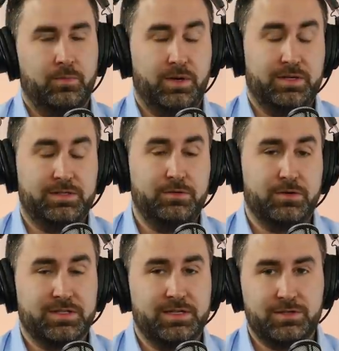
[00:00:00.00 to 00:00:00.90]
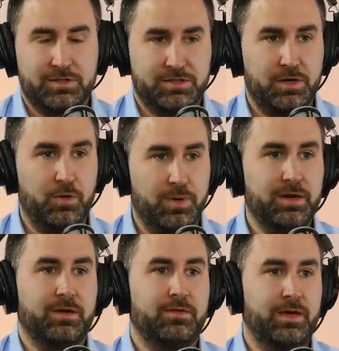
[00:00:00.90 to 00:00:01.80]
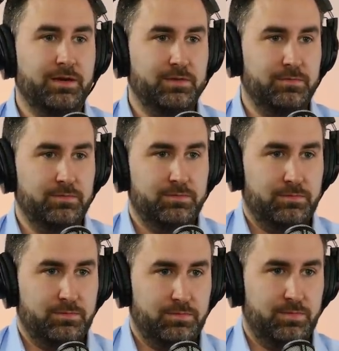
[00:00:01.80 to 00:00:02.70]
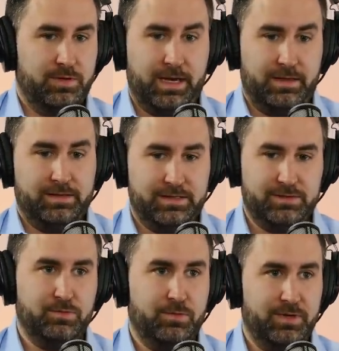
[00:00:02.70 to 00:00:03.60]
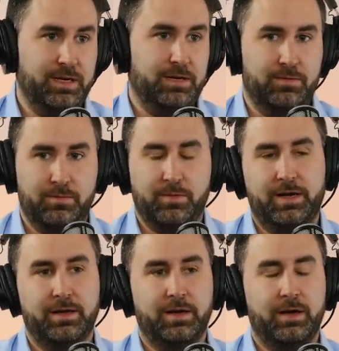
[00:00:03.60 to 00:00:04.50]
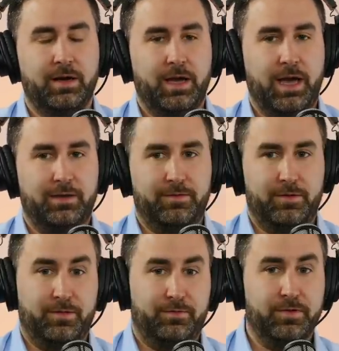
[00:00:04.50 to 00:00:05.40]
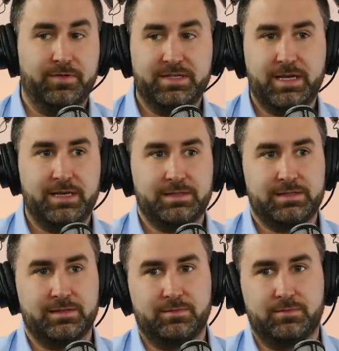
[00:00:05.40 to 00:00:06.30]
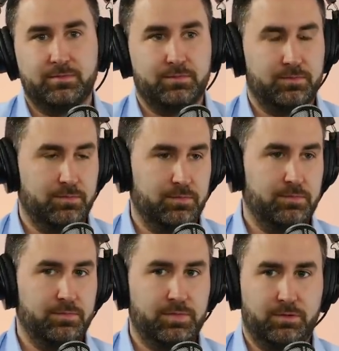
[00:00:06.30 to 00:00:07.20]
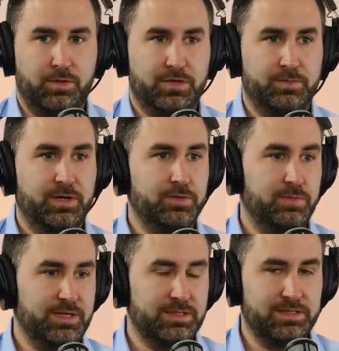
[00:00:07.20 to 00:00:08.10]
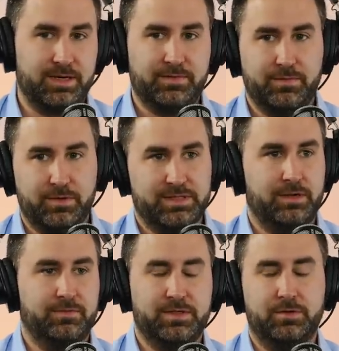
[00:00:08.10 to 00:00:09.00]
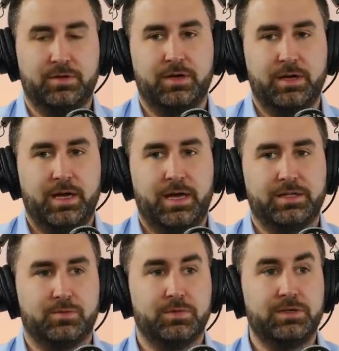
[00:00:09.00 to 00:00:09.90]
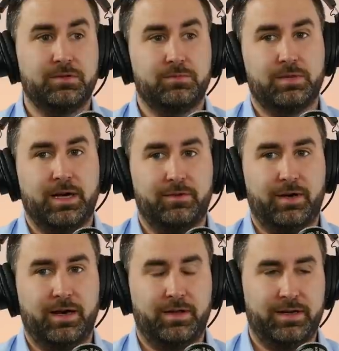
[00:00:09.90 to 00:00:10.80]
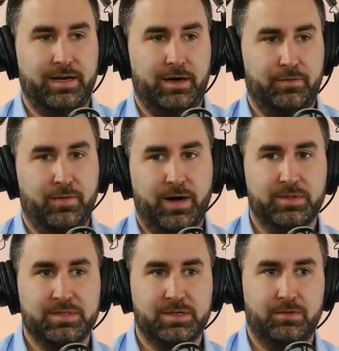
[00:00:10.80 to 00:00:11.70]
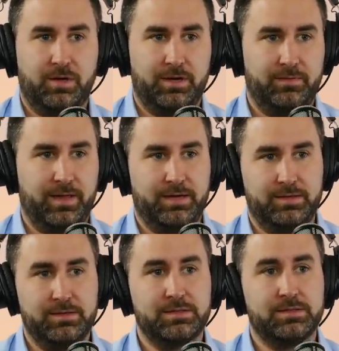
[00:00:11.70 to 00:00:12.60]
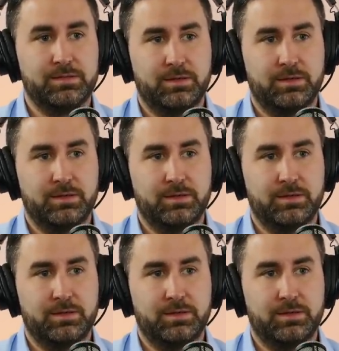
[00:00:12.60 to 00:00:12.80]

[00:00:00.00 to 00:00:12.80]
Because right. New York City's just so big, they can be like, hey, this they is can. what we need, right? And you have 50 states and you know, large metroplexes have different stuff. So it's really kind of highlighted how fragmented a lot of that is.